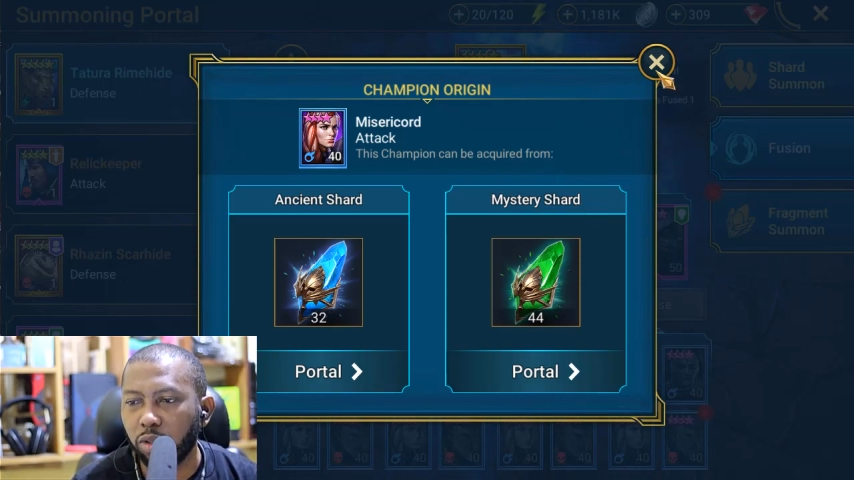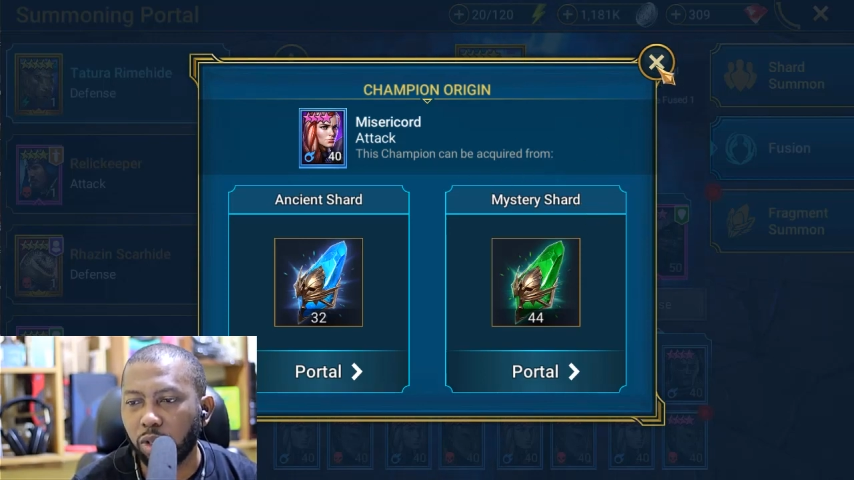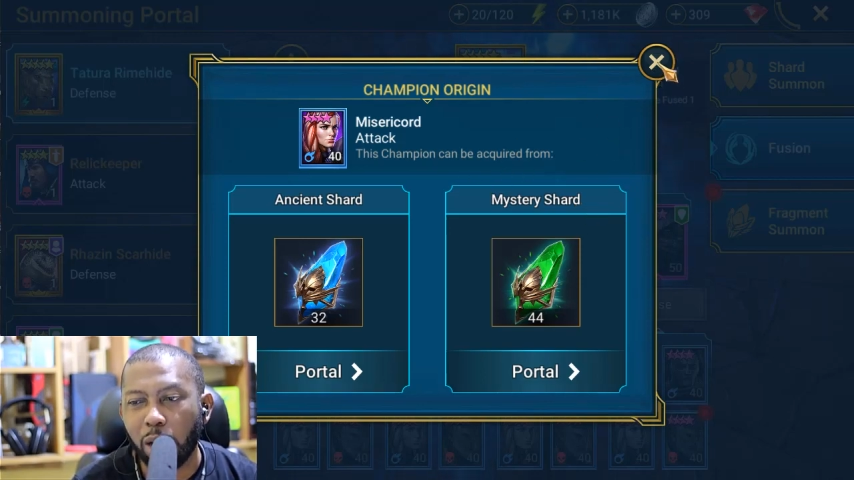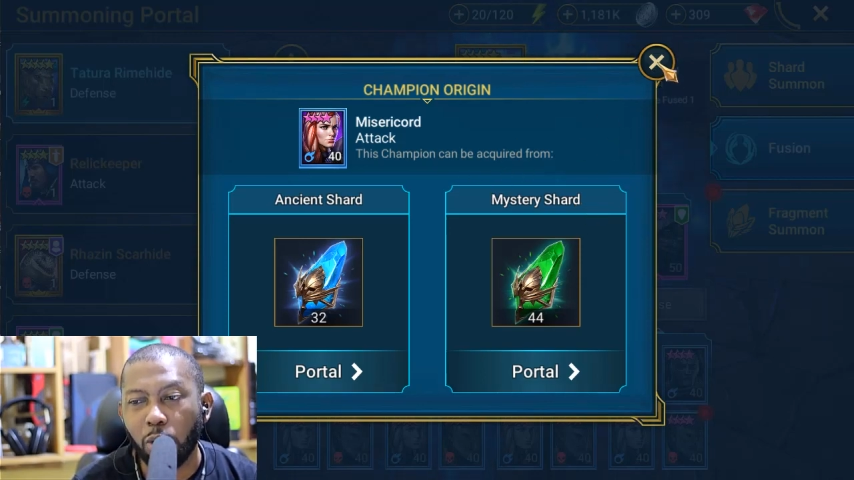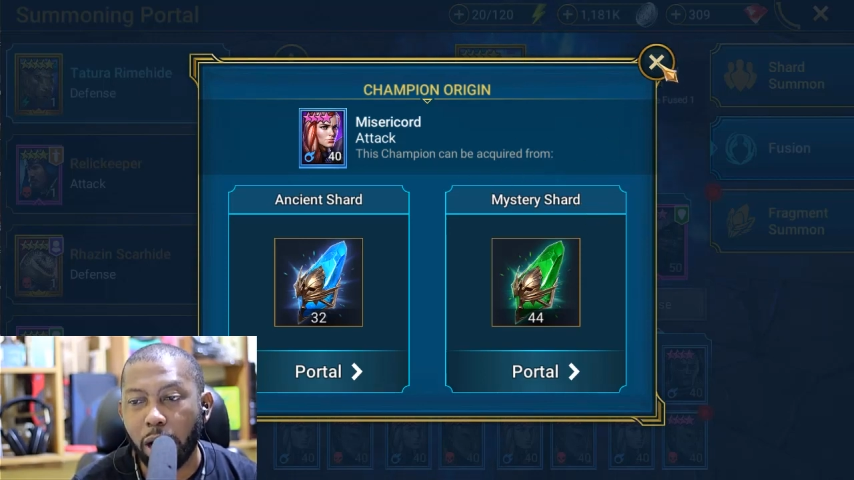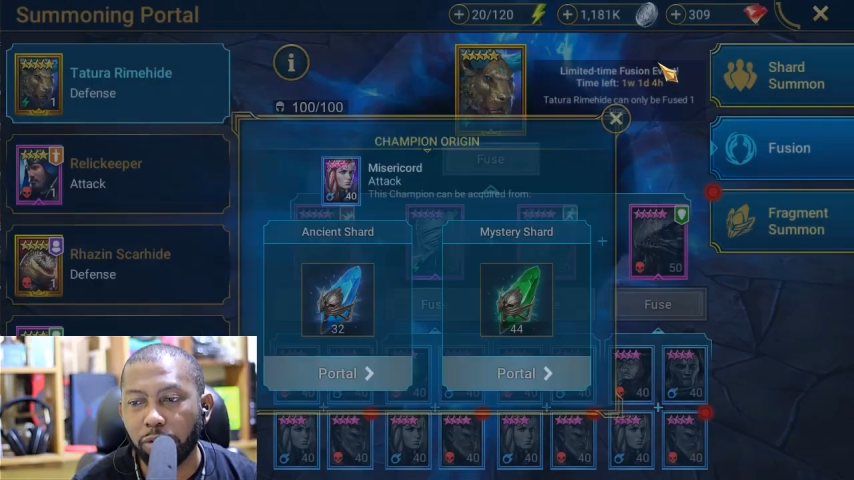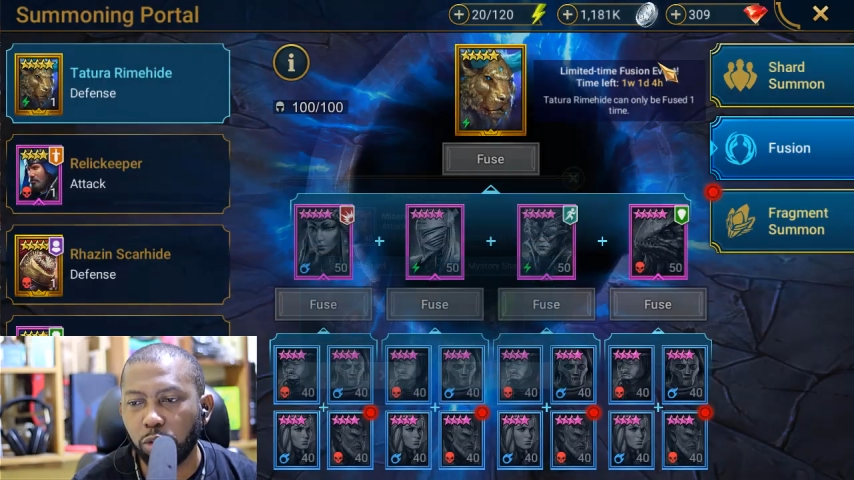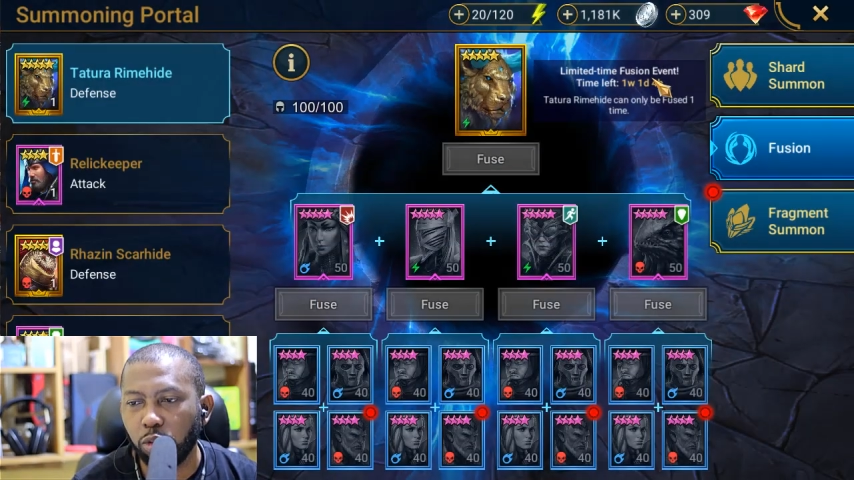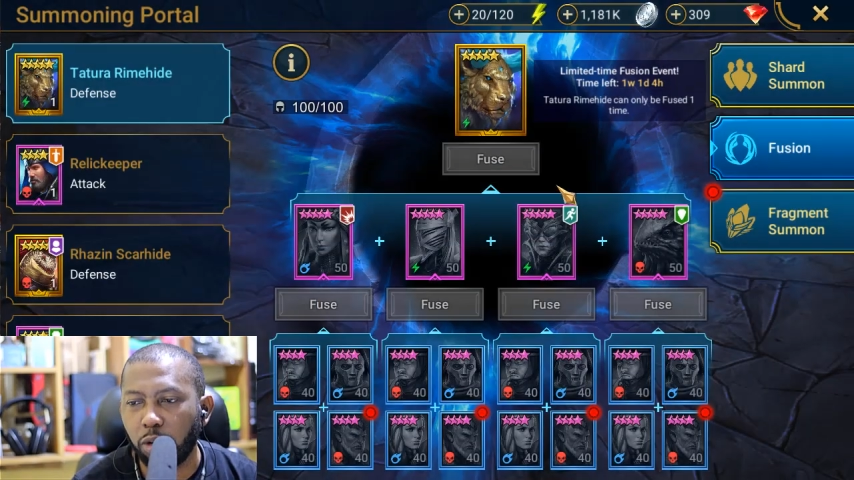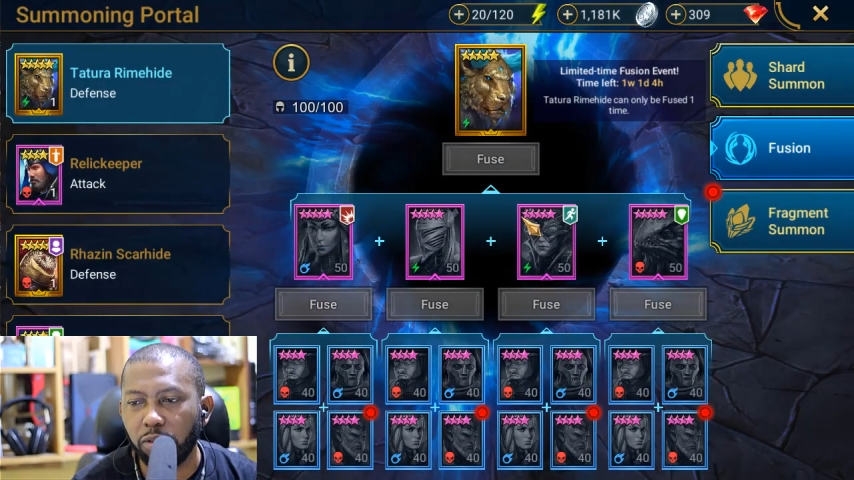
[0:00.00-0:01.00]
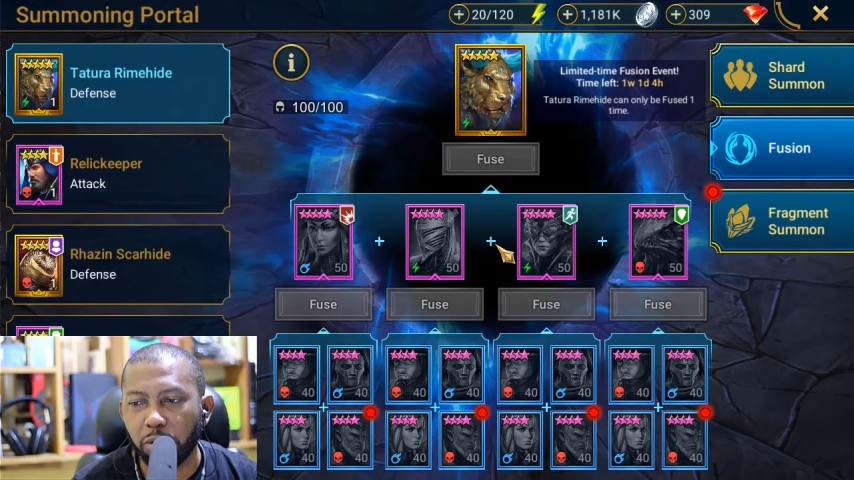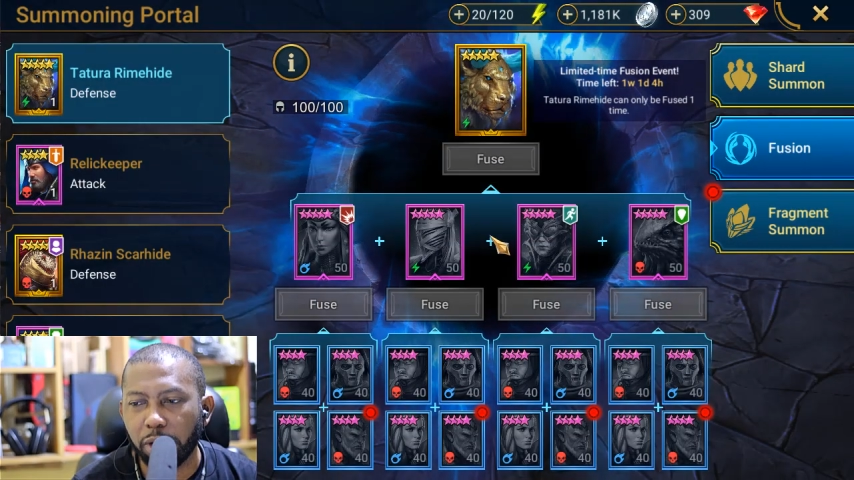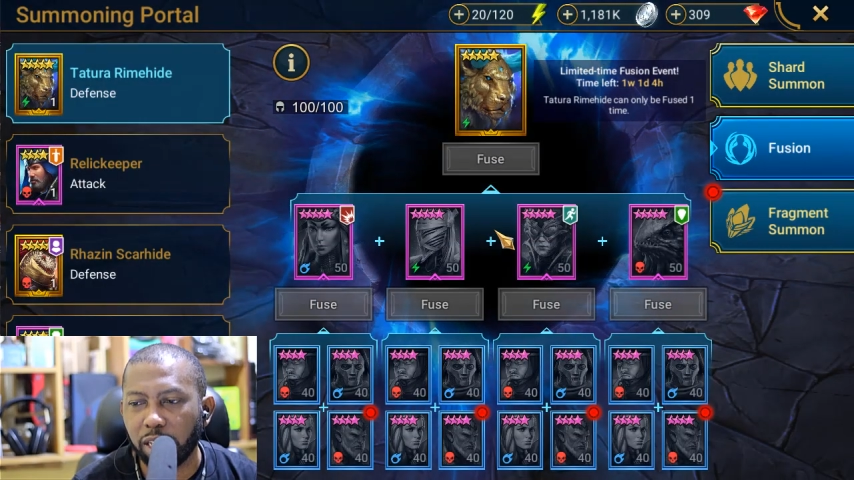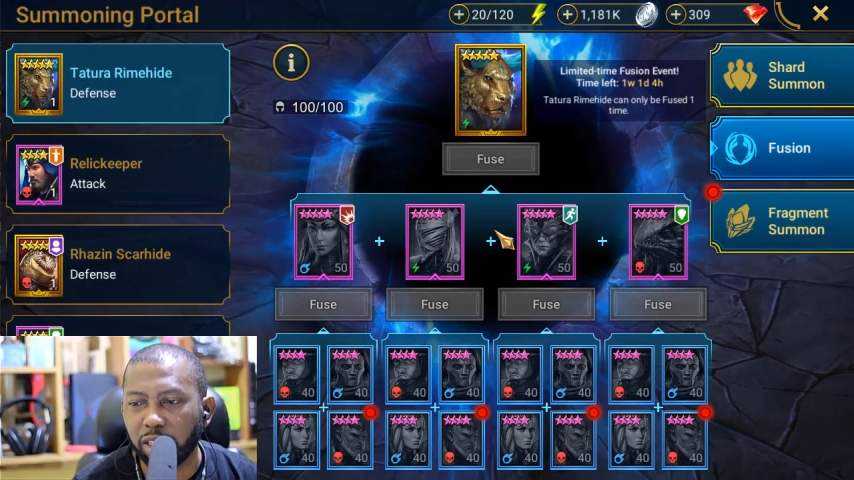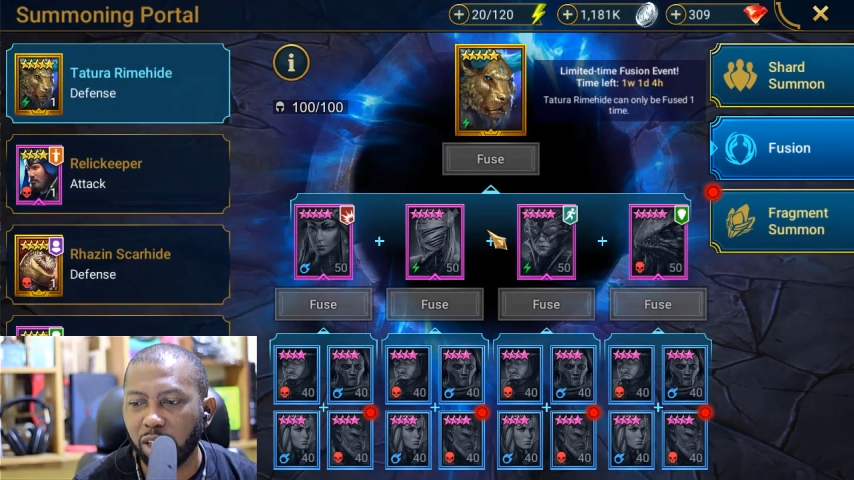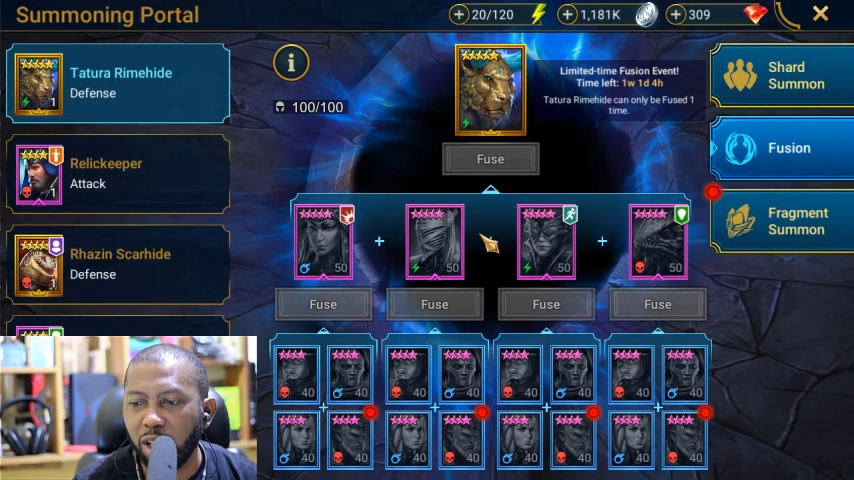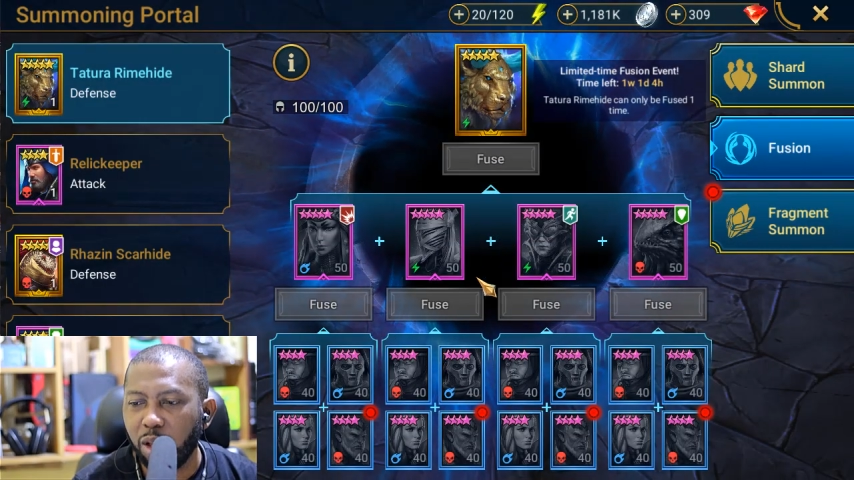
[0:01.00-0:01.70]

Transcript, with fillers: So I'll have two of the rares.